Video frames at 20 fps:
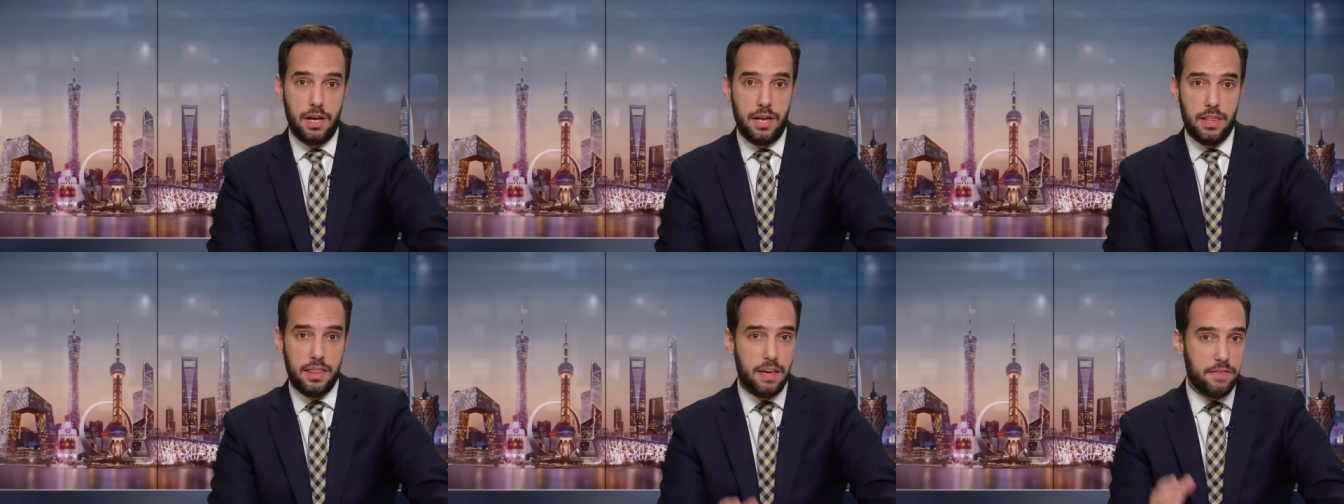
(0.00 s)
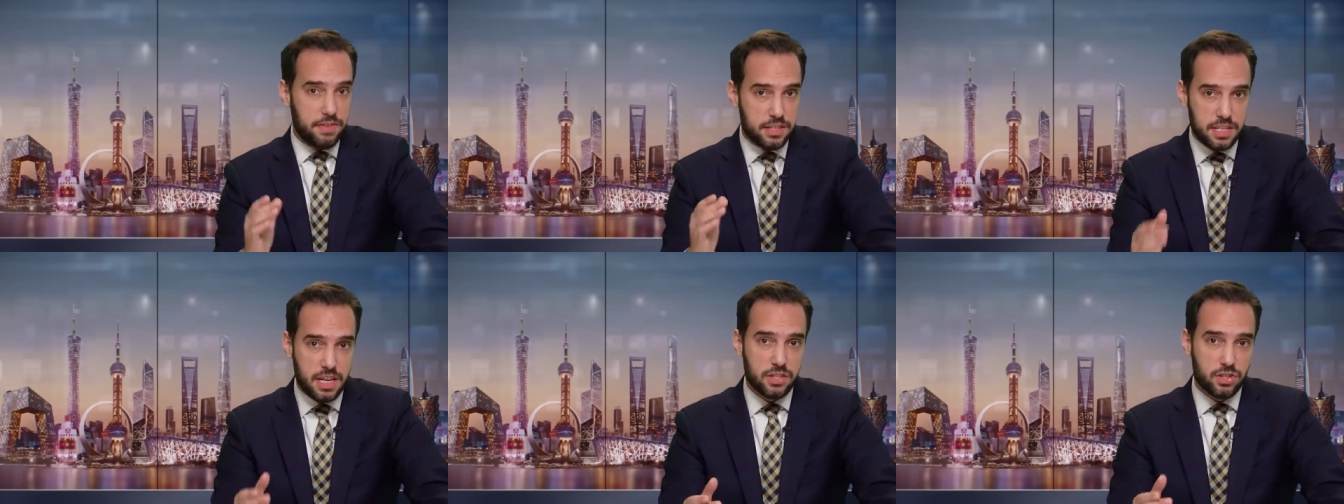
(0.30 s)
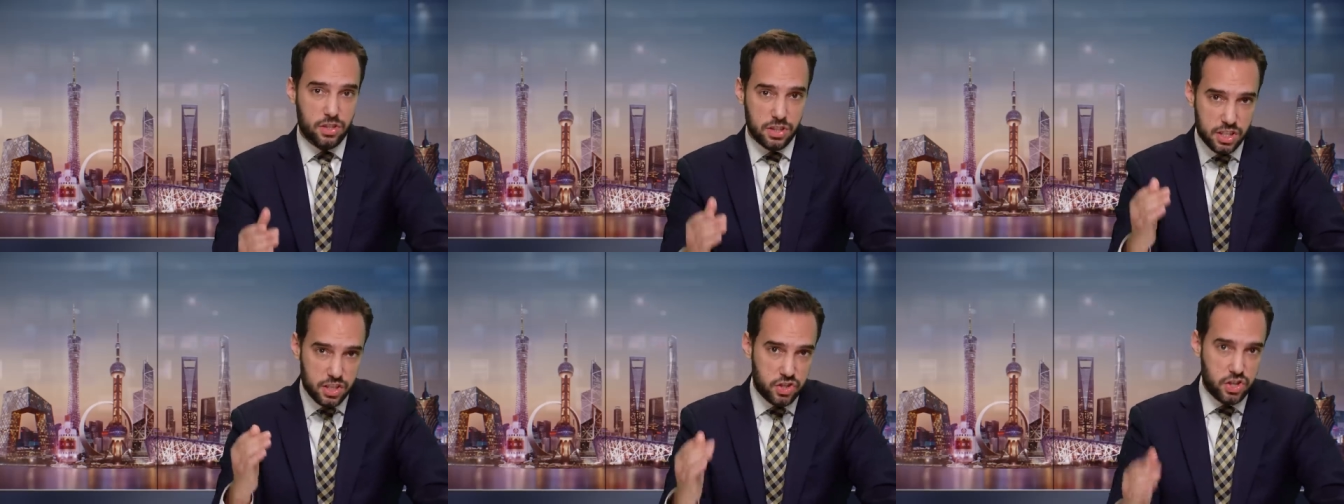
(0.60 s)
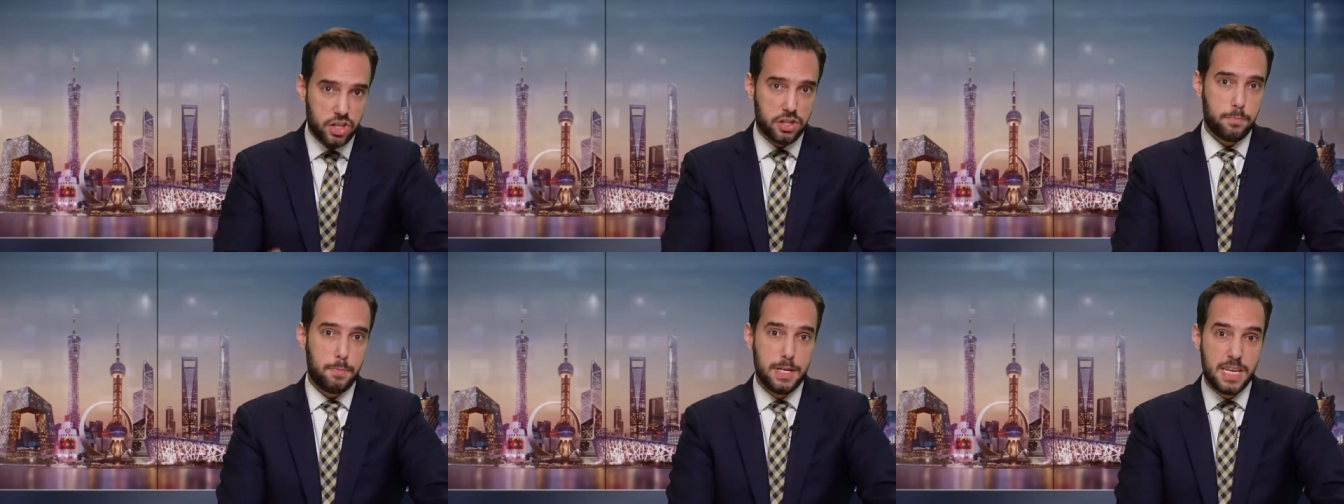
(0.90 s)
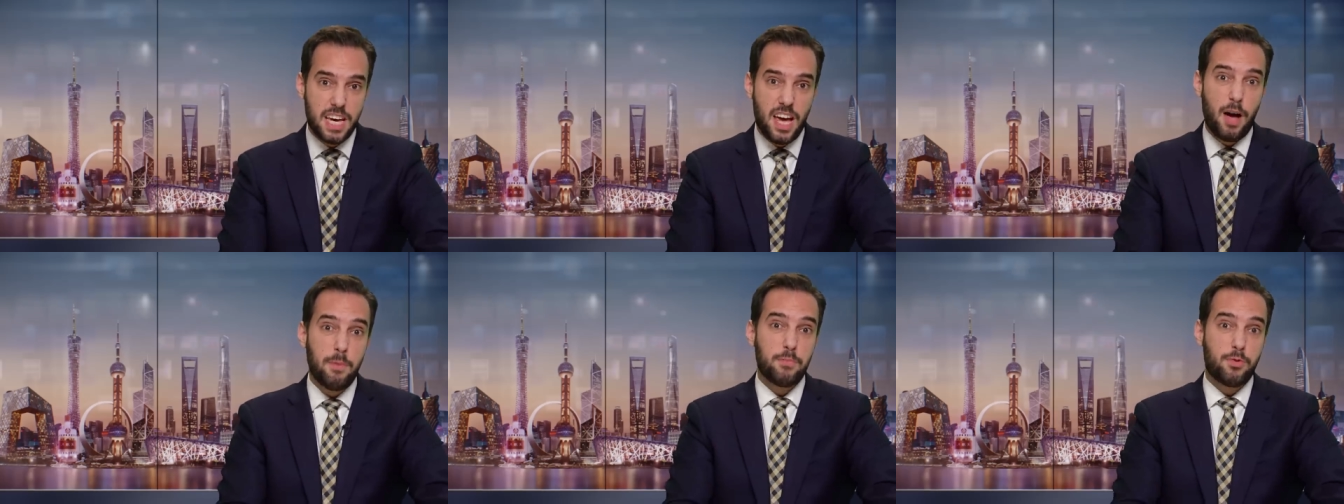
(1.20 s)
They've essentially just
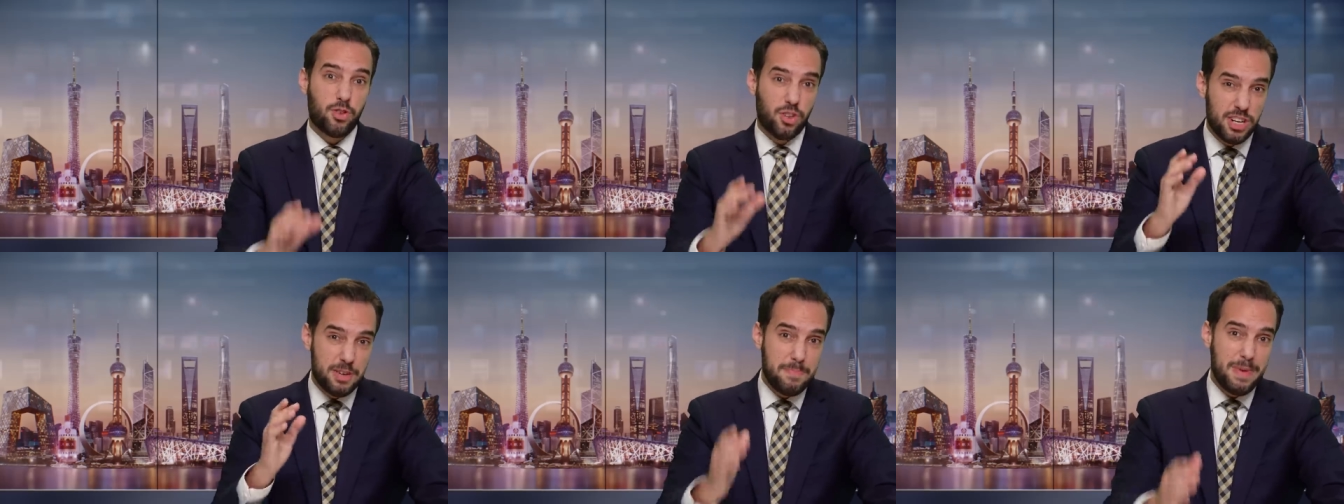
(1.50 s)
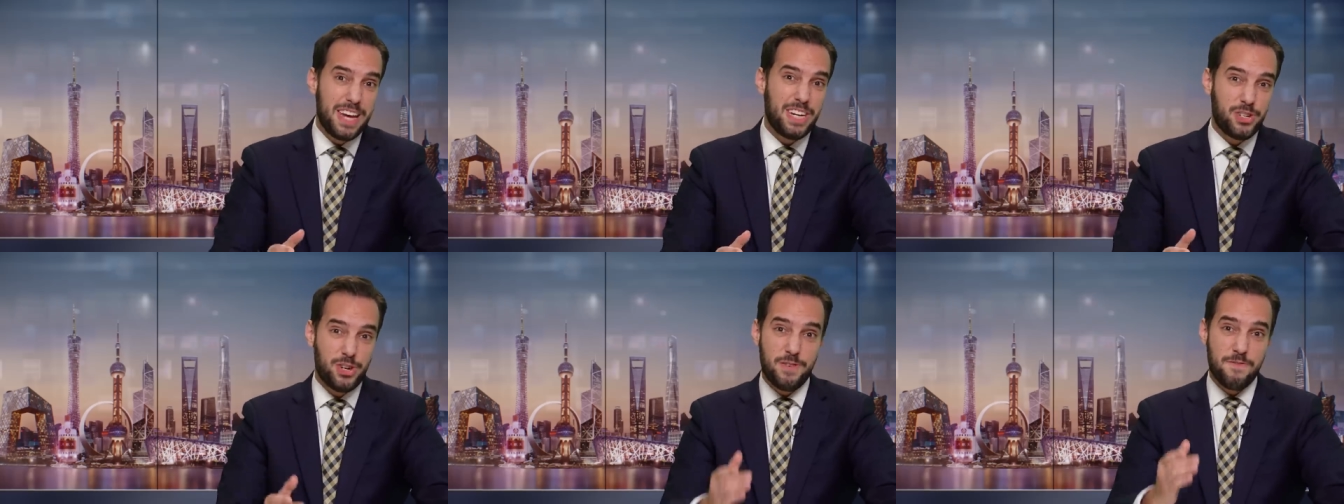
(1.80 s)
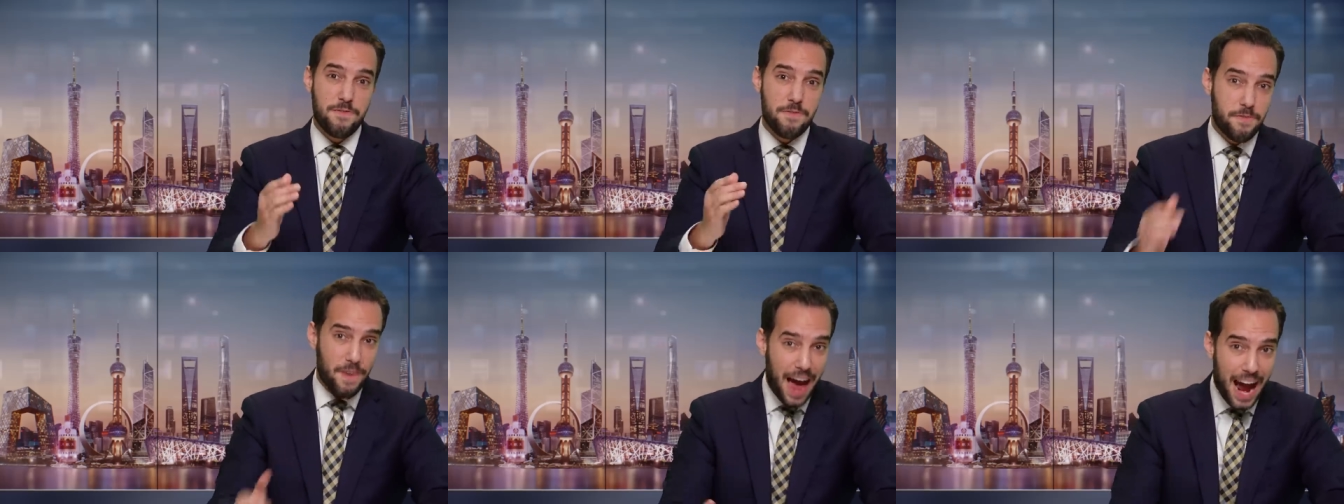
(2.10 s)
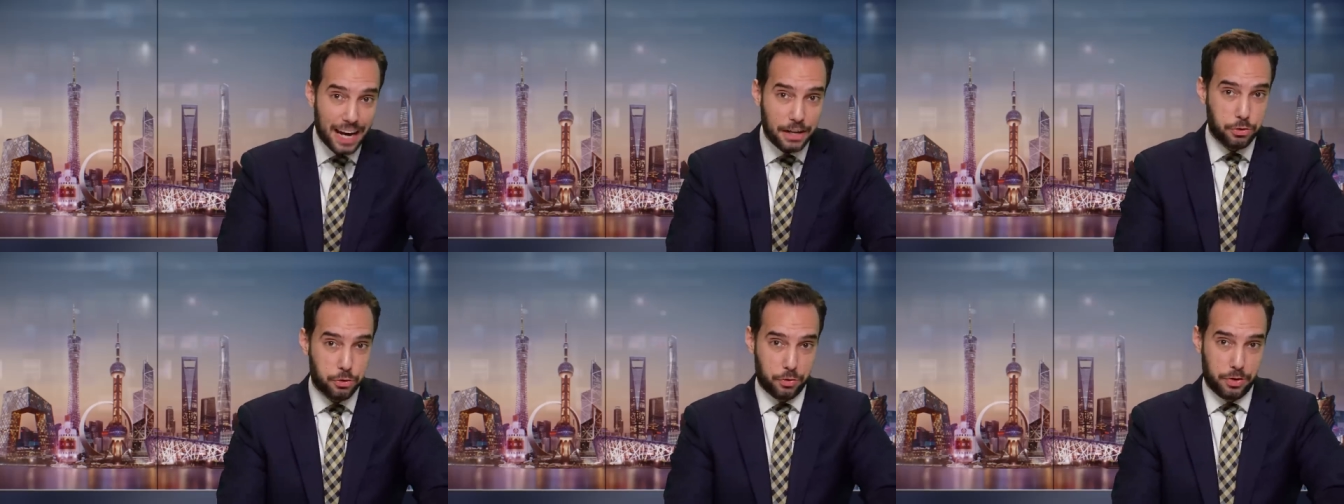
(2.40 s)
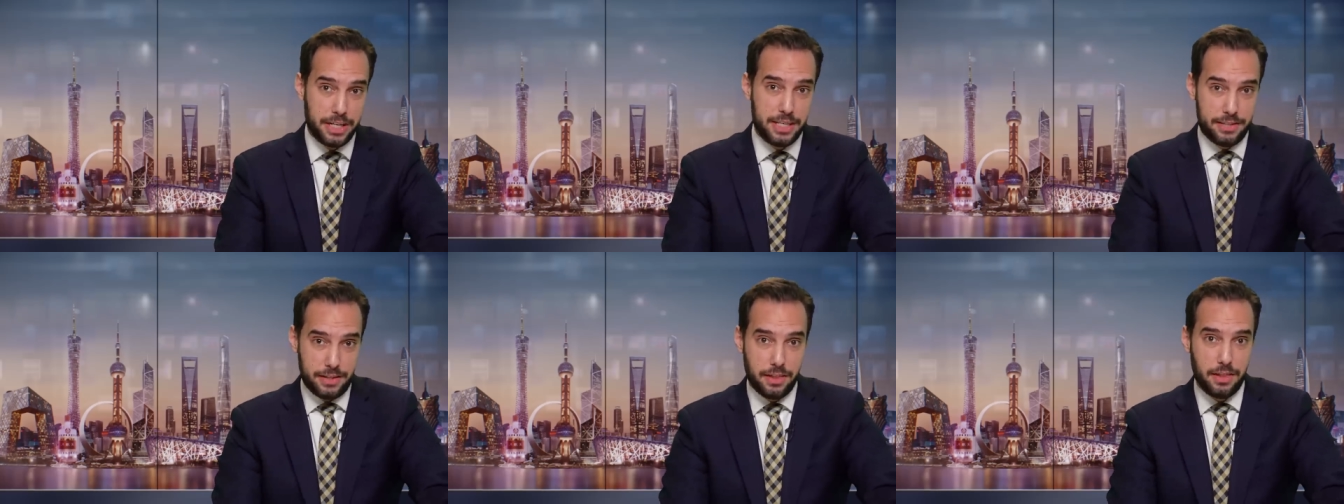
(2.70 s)
become cremation
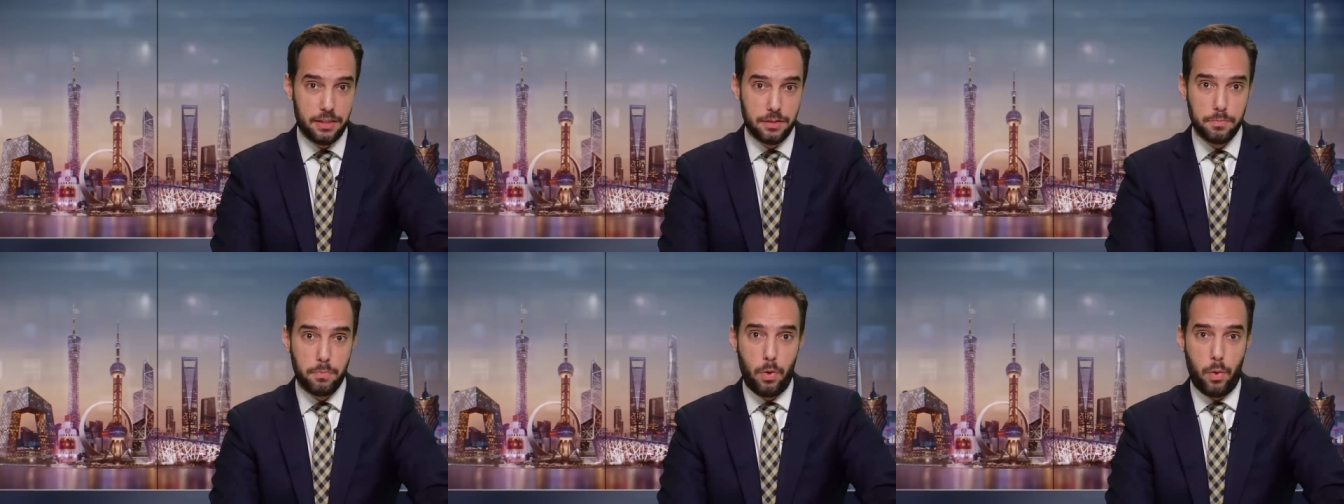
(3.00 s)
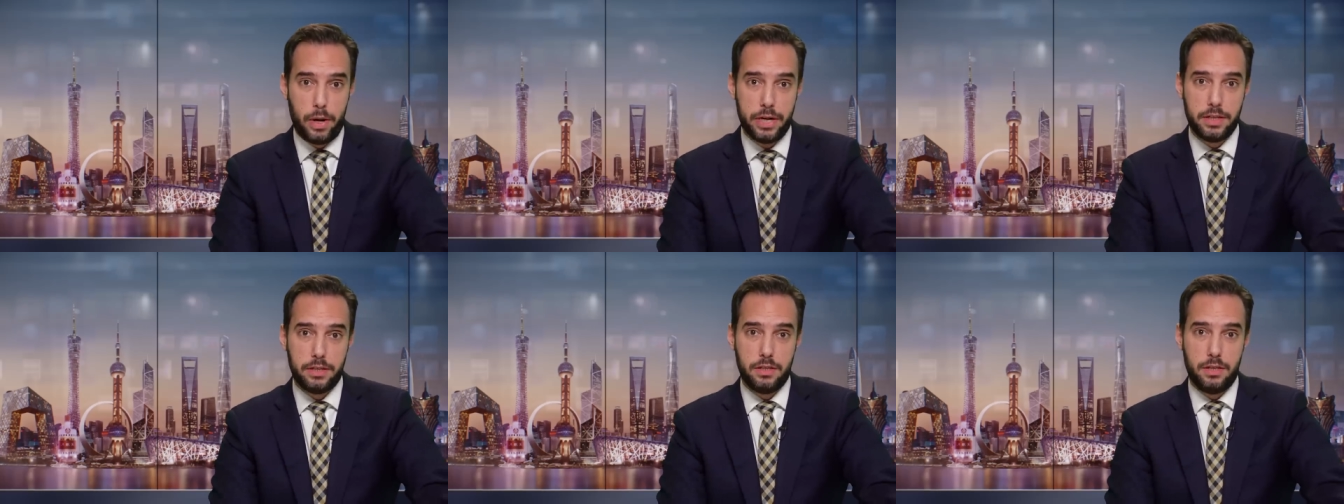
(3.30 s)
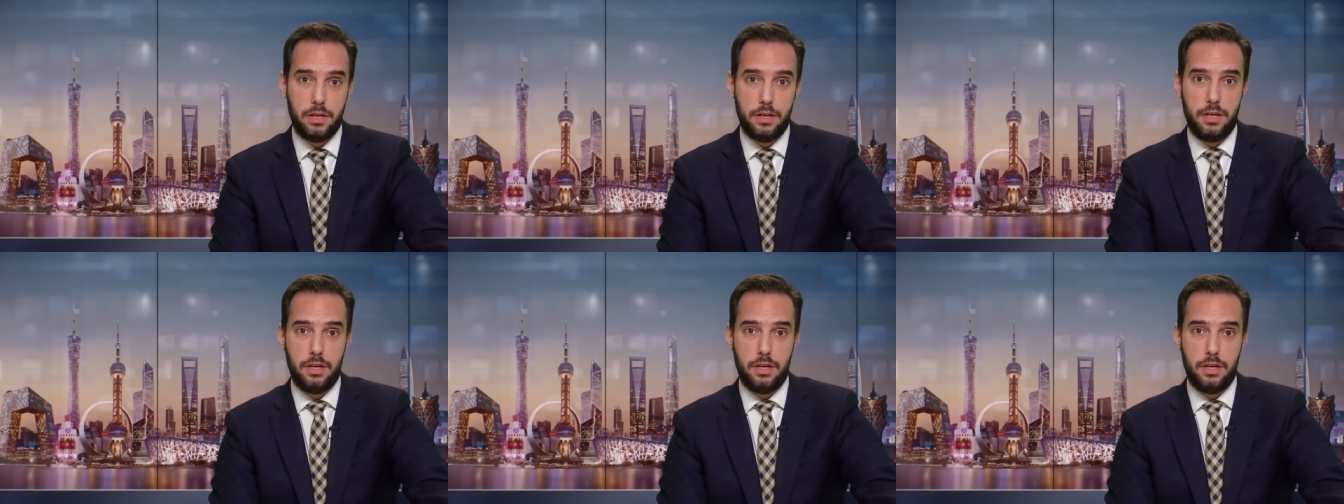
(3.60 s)
factories at this point.